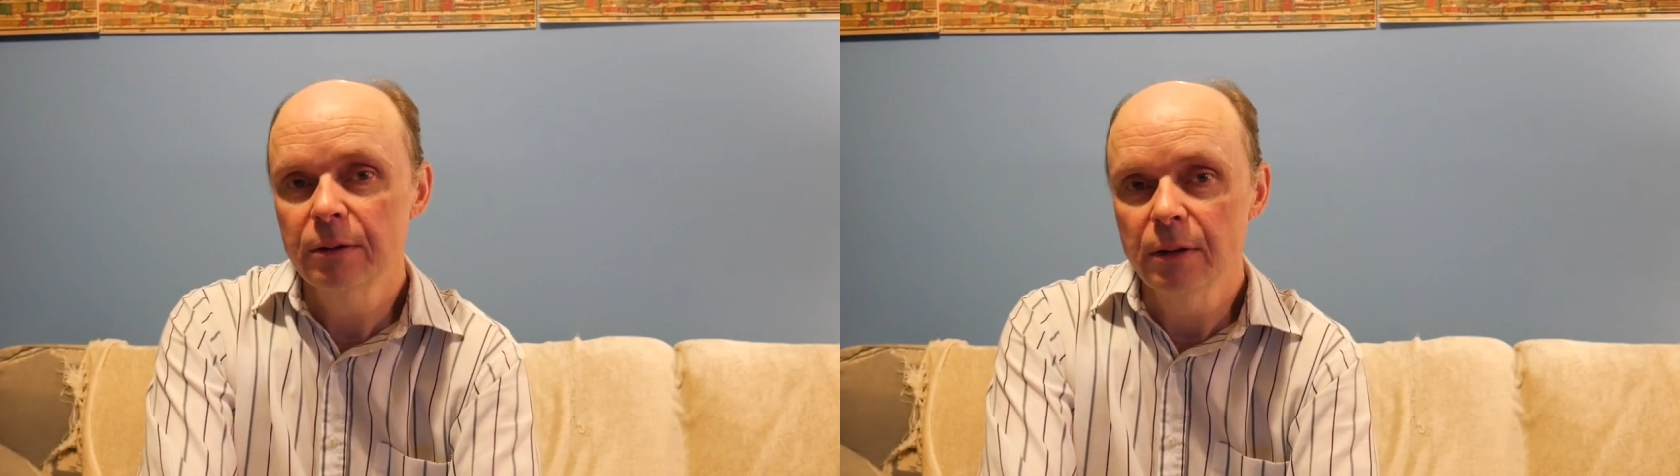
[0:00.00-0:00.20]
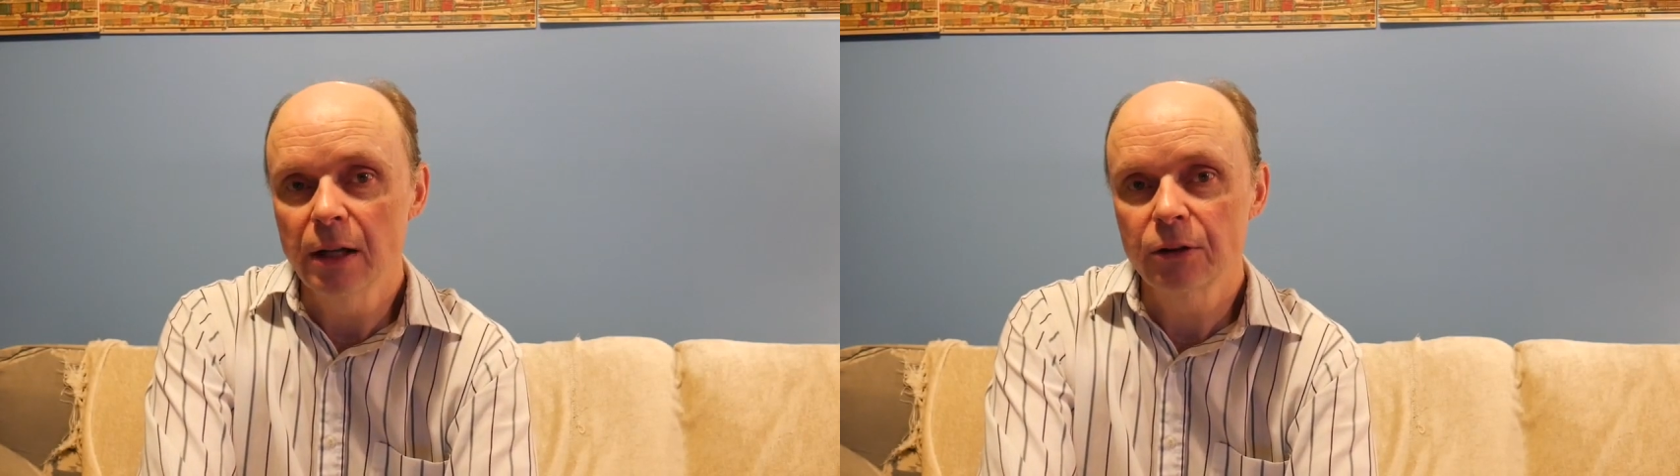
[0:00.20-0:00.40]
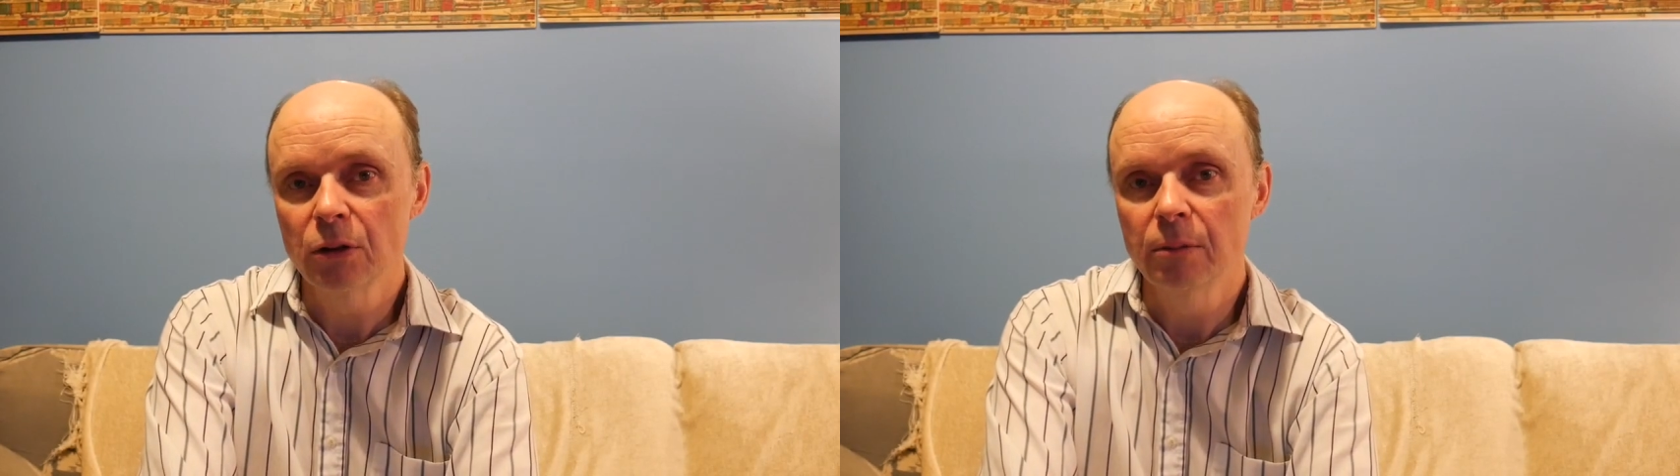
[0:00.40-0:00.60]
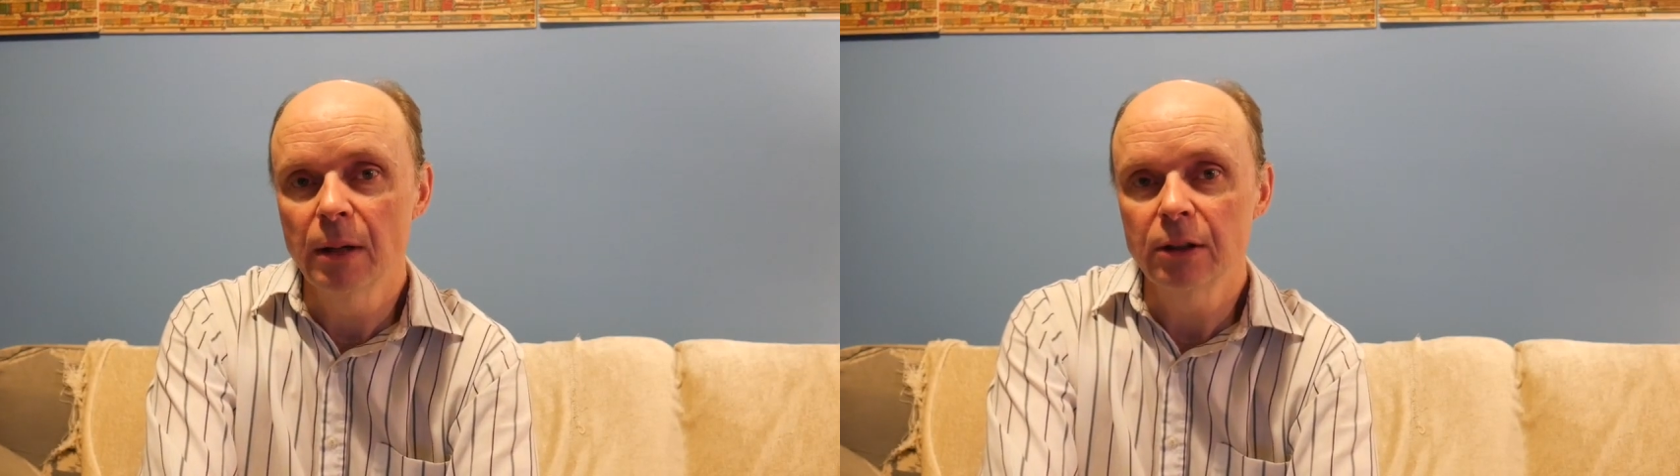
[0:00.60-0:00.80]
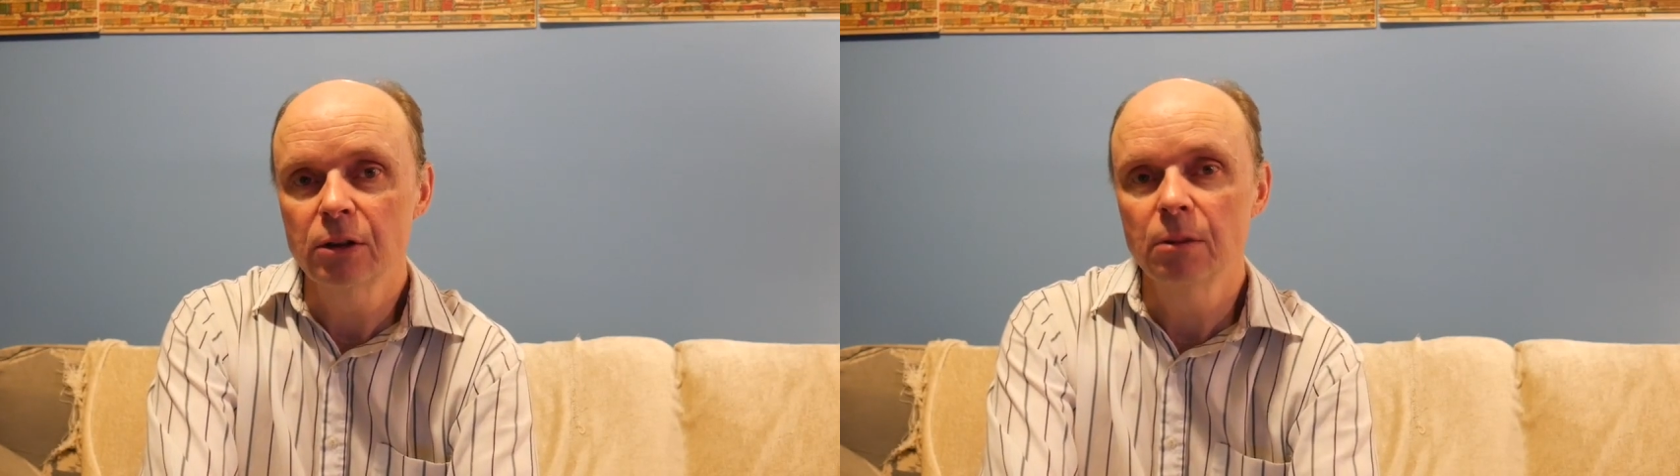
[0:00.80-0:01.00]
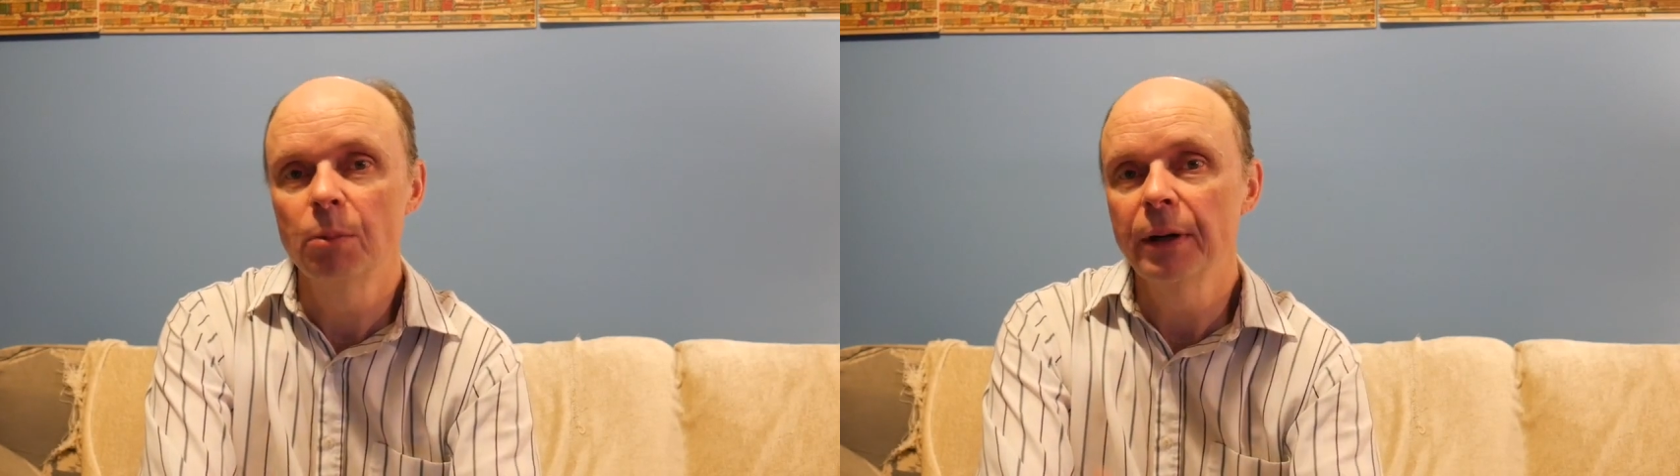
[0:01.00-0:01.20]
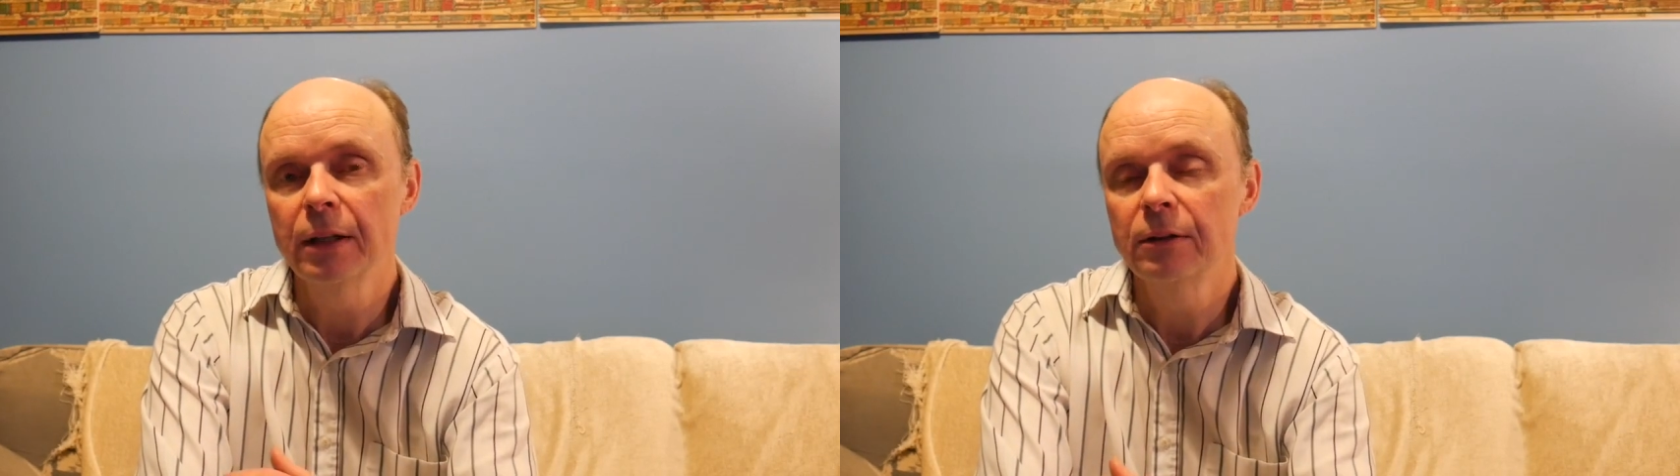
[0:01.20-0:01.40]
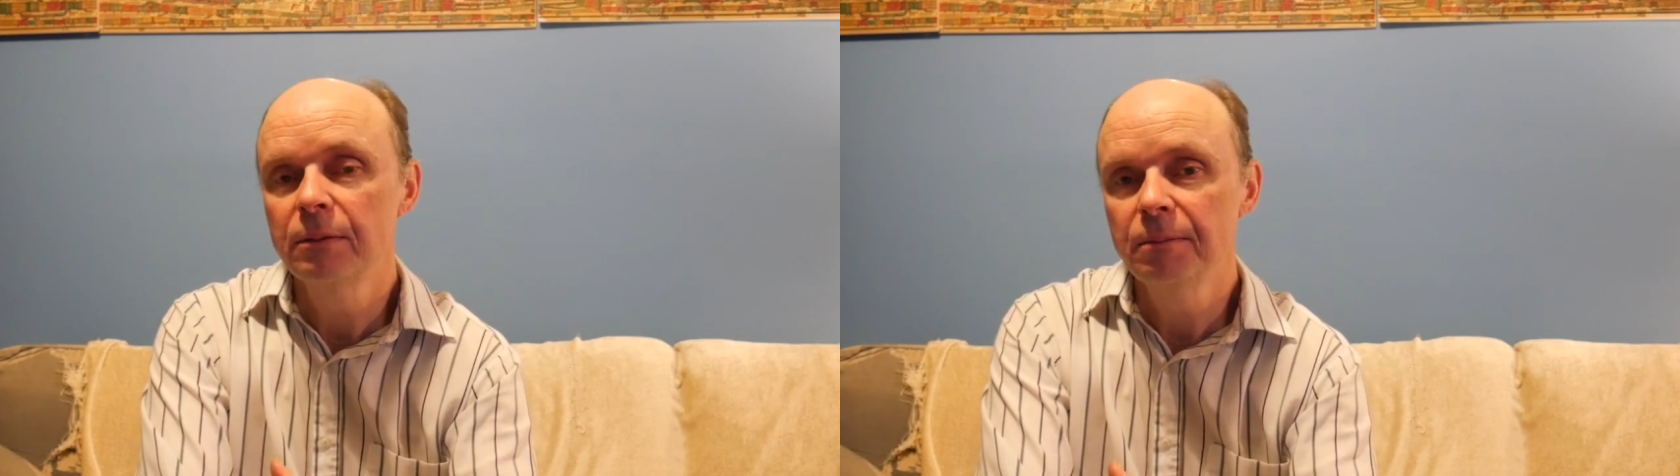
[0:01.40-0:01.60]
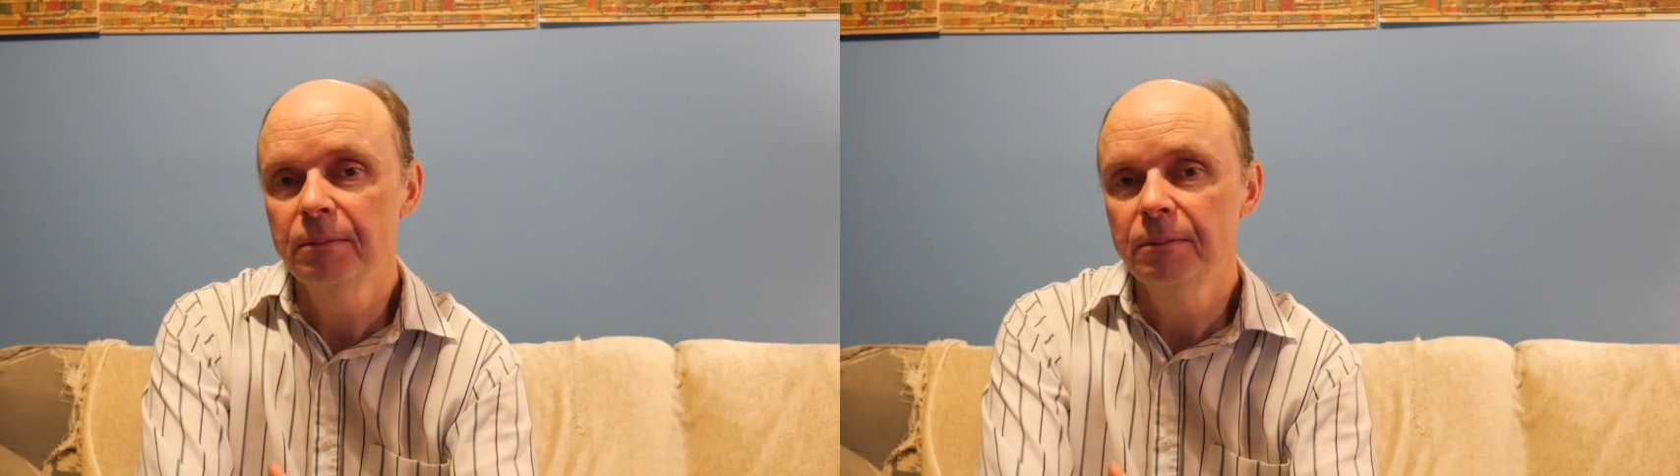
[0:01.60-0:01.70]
not so much to bring